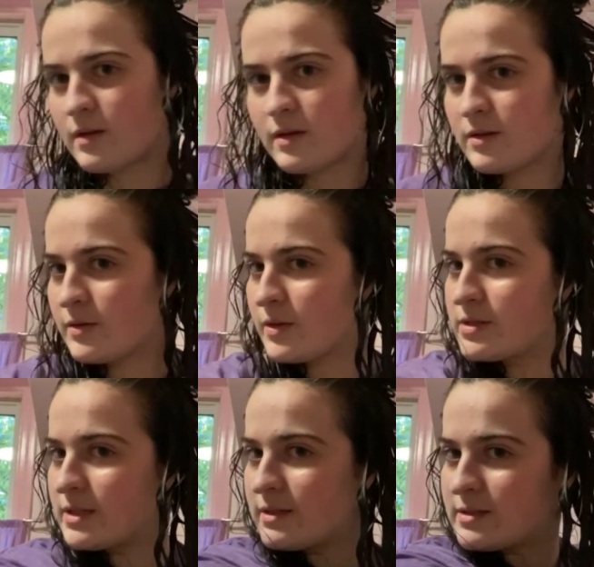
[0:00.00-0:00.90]
So it looks
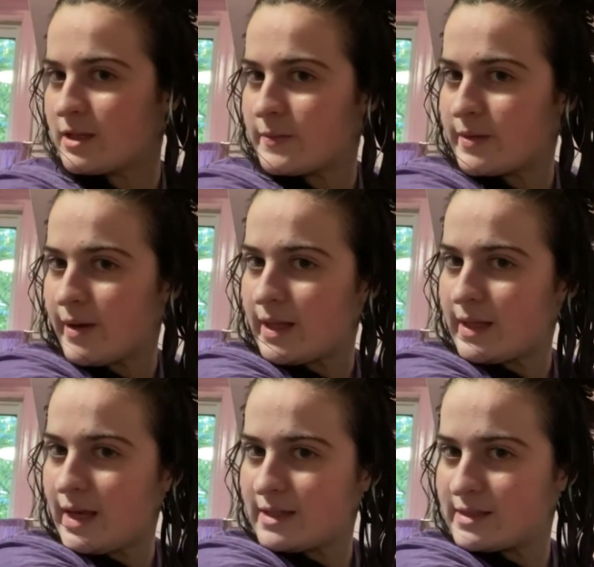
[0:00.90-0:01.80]
like this is going to be my
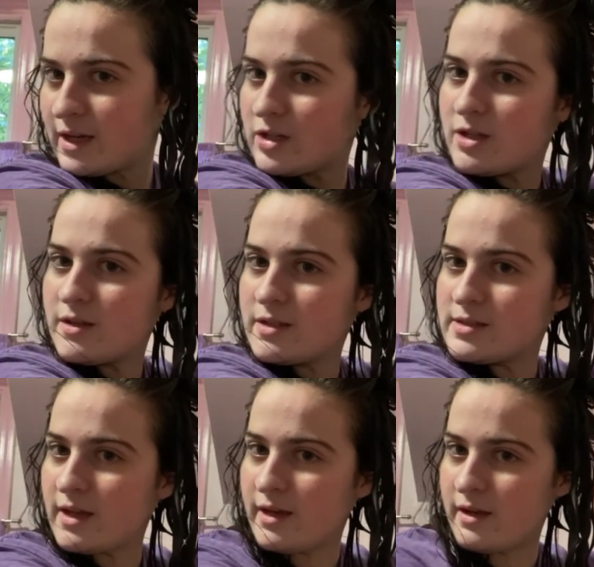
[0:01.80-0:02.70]
last section on this
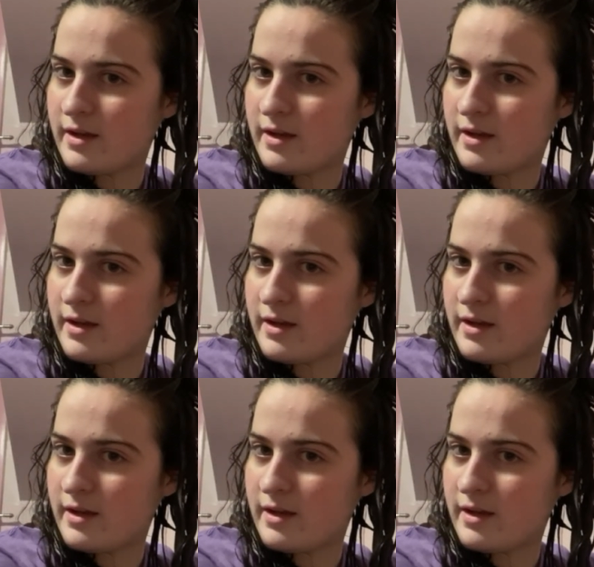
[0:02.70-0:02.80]
side.